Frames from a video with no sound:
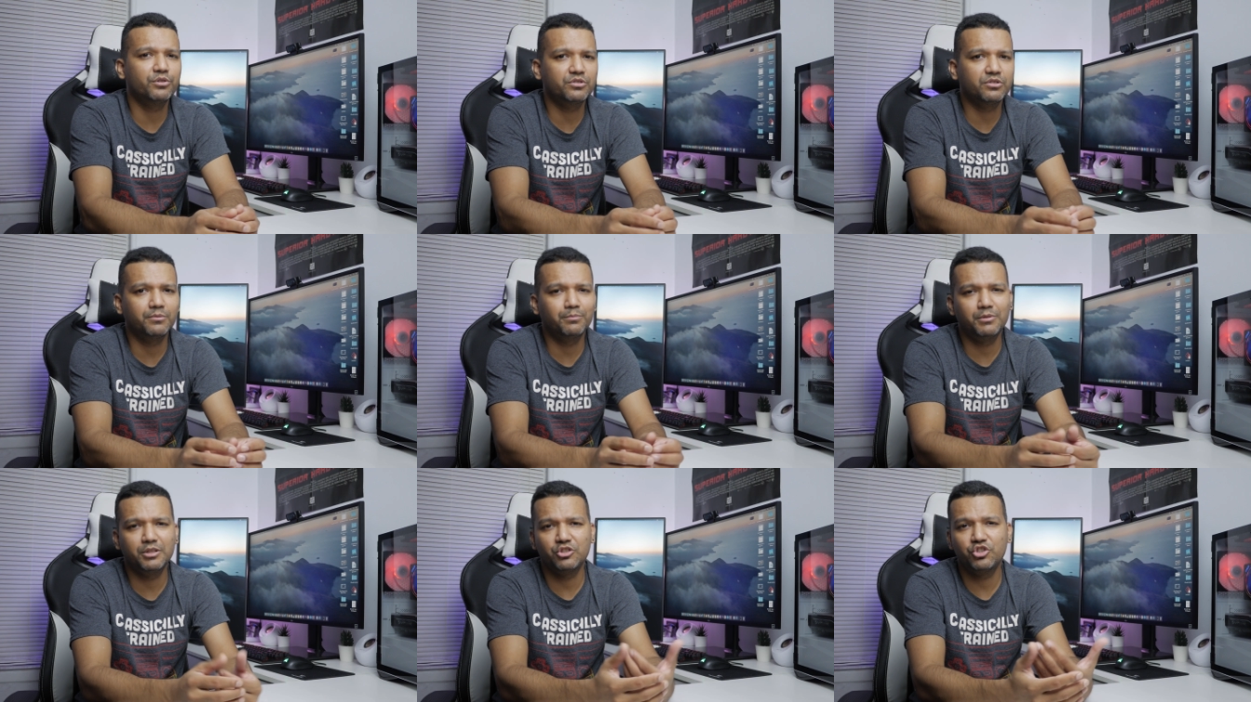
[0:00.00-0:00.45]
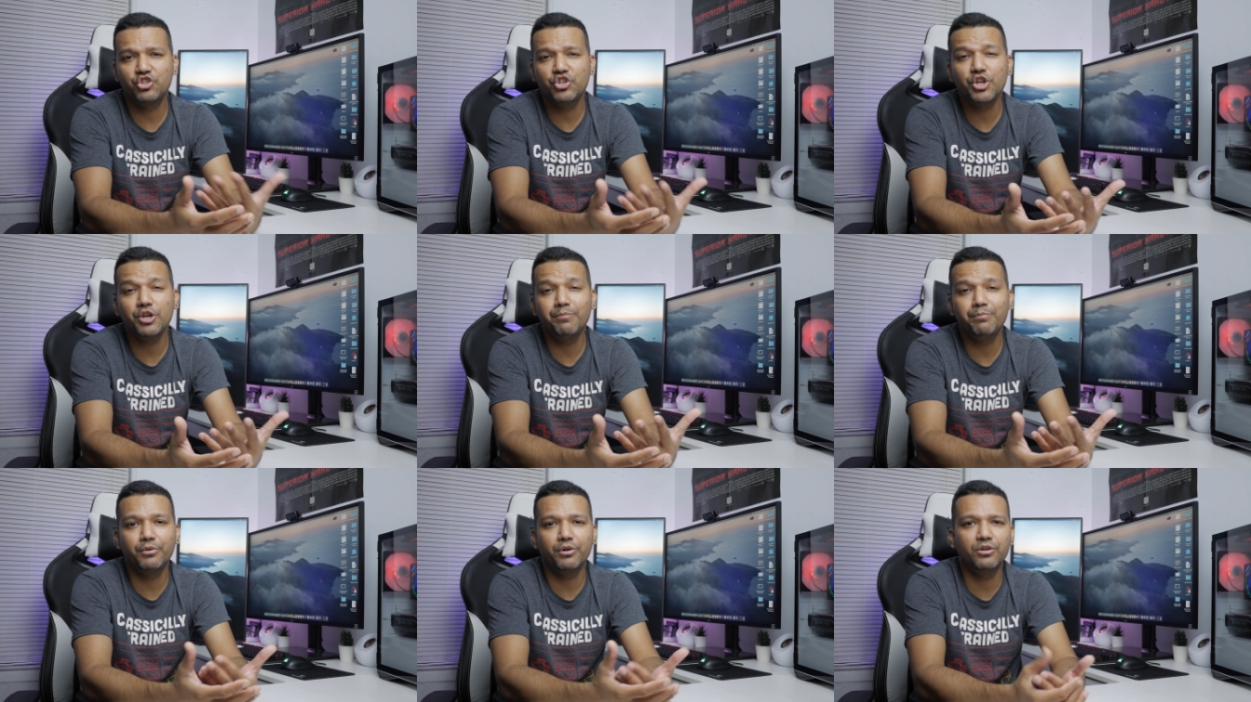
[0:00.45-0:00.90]
something
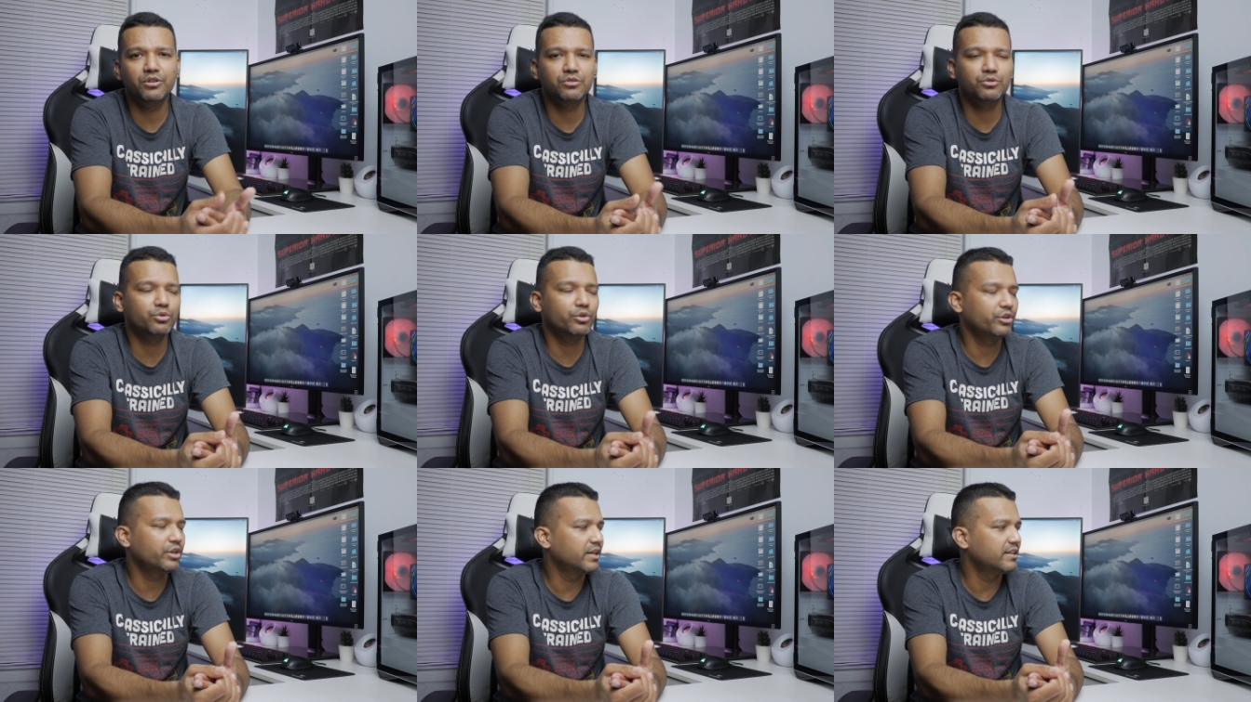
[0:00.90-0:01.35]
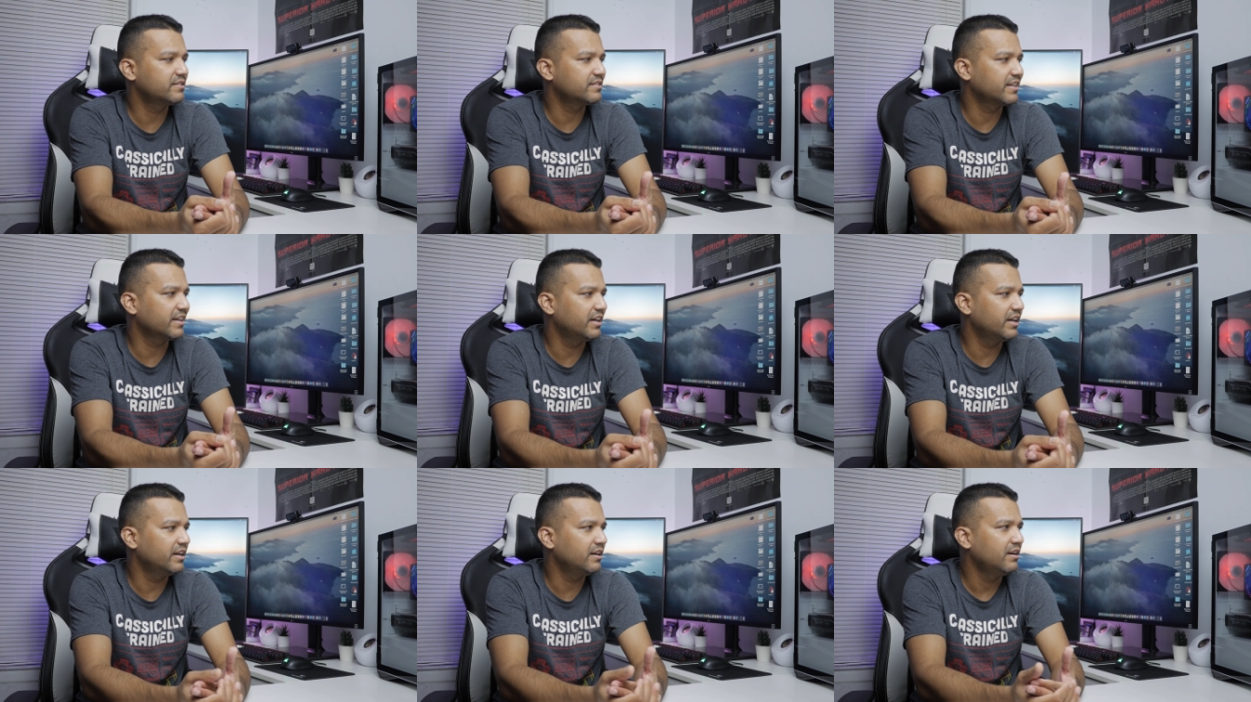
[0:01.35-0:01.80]
cheaper so you guys
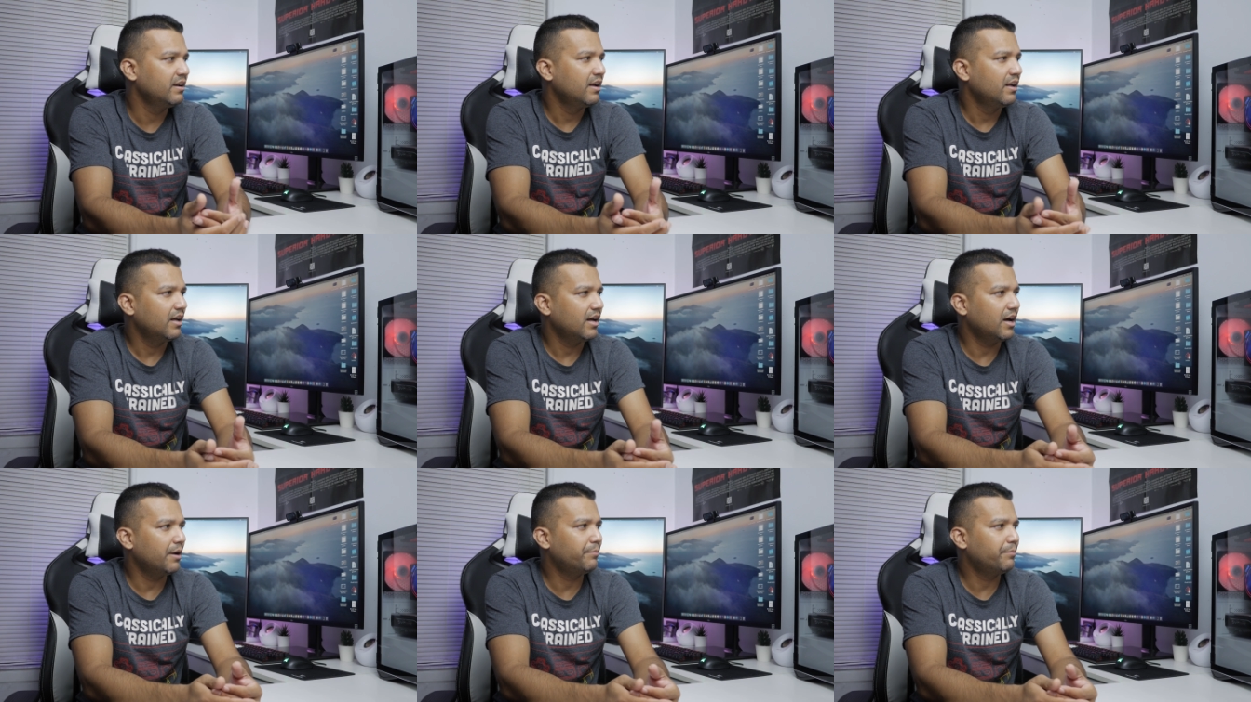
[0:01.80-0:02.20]
can uh,